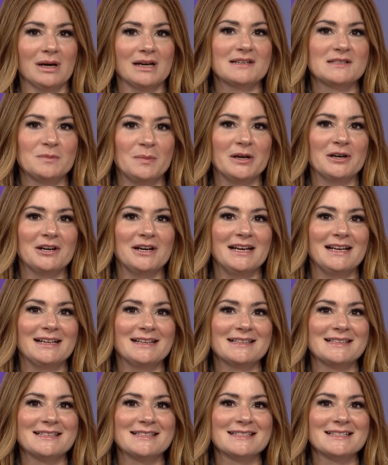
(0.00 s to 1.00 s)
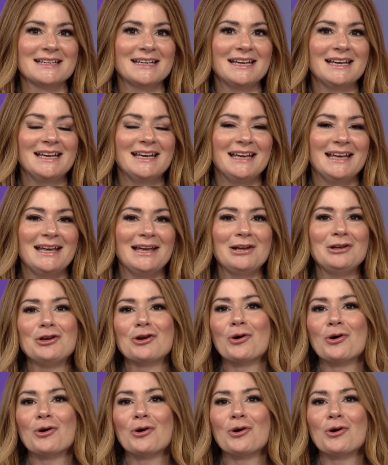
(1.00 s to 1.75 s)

experienced in